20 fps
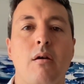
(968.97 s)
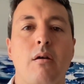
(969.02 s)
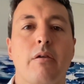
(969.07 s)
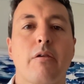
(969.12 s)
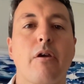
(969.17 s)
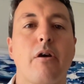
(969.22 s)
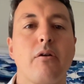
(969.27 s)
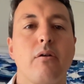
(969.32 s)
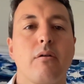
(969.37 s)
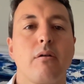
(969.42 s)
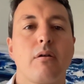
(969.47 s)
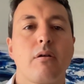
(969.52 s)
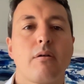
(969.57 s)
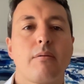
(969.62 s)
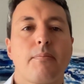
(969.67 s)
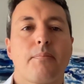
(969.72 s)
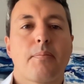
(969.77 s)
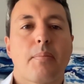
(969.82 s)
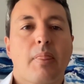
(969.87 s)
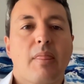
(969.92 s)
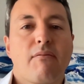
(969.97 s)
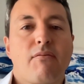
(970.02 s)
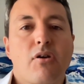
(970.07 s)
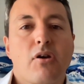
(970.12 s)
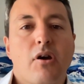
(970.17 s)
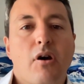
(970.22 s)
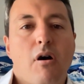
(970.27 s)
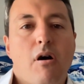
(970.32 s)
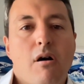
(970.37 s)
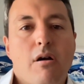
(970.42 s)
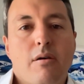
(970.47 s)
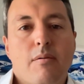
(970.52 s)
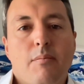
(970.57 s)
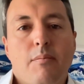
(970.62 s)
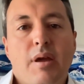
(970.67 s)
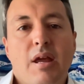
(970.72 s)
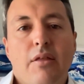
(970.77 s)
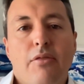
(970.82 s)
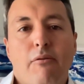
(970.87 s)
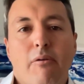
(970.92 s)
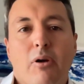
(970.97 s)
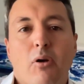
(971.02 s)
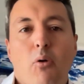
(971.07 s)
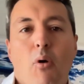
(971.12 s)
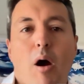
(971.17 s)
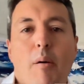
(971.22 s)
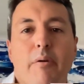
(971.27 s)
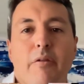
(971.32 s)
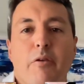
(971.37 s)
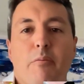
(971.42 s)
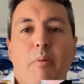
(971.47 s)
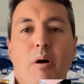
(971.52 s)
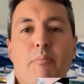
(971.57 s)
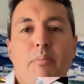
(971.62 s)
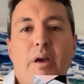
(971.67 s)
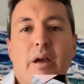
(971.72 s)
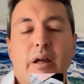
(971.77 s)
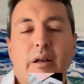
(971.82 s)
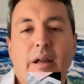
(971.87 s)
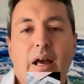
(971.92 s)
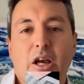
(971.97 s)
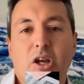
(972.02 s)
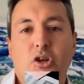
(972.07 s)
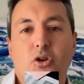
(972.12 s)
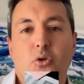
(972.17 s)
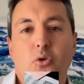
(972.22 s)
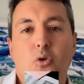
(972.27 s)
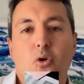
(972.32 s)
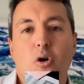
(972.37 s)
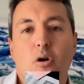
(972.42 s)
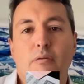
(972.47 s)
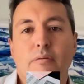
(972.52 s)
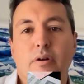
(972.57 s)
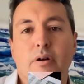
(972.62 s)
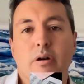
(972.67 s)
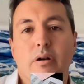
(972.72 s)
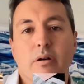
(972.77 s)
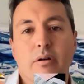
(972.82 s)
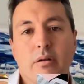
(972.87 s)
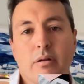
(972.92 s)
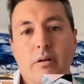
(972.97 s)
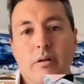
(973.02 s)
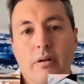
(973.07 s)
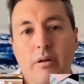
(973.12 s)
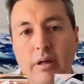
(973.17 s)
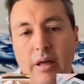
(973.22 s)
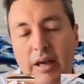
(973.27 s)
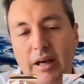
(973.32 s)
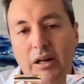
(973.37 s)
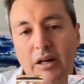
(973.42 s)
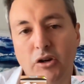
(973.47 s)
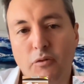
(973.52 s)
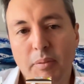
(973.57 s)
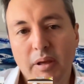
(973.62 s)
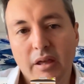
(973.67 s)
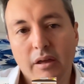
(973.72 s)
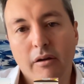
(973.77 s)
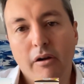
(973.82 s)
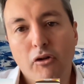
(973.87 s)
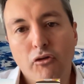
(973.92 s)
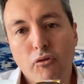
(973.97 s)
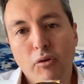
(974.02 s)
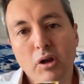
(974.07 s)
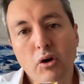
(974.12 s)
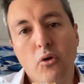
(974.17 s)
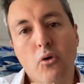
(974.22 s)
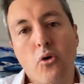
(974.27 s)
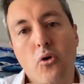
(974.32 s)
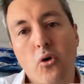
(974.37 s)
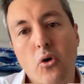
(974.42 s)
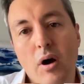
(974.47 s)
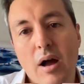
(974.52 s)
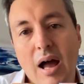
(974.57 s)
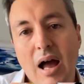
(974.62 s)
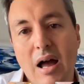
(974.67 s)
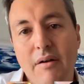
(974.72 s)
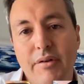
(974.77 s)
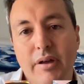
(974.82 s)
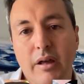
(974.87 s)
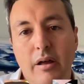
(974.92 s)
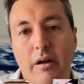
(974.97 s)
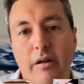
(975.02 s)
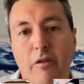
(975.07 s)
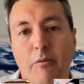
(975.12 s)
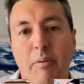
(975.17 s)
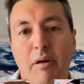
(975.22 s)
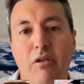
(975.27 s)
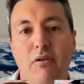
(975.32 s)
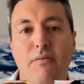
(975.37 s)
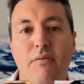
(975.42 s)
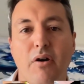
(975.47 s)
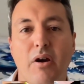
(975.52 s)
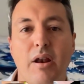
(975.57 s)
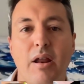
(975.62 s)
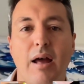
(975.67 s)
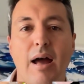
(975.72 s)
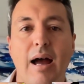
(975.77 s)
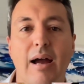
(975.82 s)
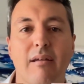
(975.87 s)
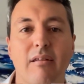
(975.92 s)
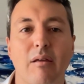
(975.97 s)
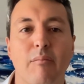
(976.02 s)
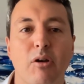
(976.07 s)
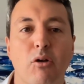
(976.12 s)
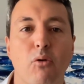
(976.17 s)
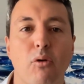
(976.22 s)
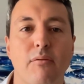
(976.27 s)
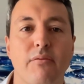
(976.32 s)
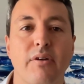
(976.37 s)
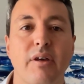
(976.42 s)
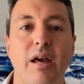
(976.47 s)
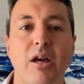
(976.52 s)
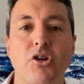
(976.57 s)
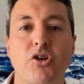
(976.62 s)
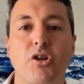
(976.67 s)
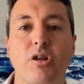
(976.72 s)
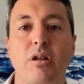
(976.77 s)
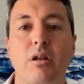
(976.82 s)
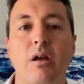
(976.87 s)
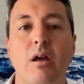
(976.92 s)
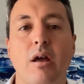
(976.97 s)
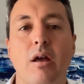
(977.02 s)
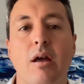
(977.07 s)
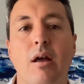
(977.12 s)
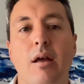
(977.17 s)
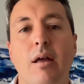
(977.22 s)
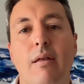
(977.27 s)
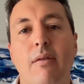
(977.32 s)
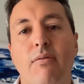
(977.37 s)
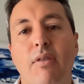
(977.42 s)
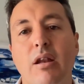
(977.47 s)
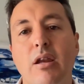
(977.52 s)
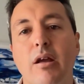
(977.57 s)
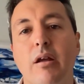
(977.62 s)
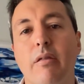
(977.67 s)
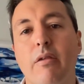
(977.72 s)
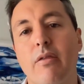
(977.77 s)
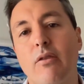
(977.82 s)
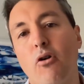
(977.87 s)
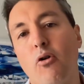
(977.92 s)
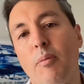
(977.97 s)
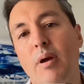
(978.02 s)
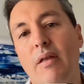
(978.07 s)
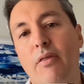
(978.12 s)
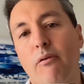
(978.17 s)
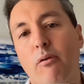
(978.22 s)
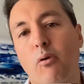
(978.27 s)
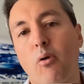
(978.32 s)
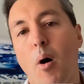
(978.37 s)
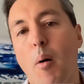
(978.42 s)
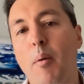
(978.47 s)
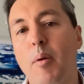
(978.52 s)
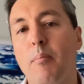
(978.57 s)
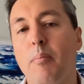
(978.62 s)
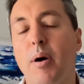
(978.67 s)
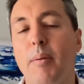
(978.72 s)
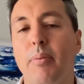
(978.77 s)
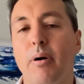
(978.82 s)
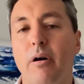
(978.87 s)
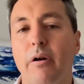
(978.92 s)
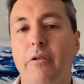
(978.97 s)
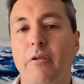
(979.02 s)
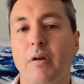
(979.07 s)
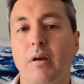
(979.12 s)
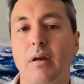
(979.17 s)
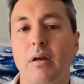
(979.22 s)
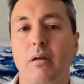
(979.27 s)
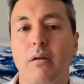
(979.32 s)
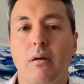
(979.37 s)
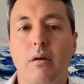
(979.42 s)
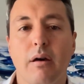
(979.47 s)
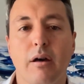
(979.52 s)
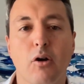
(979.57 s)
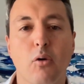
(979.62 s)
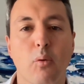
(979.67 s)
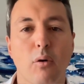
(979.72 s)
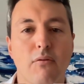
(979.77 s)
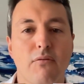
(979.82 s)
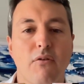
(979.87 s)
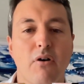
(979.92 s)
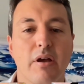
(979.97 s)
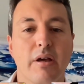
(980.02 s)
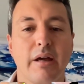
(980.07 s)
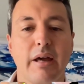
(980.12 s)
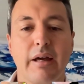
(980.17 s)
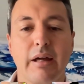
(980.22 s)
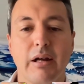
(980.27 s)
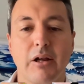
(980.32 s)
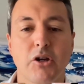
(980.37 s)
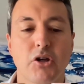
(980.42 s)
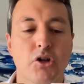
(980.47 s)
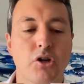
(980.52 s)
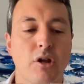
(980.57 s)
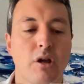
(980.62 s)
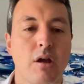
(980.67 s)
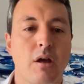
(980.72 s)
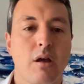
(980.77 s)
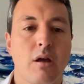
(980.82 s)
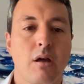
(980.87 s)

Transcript: So if you can't meet the requirements by being a national of a English-speaking country or having a specified academic qualification, then you can still meet the requirement by passing a qualifying English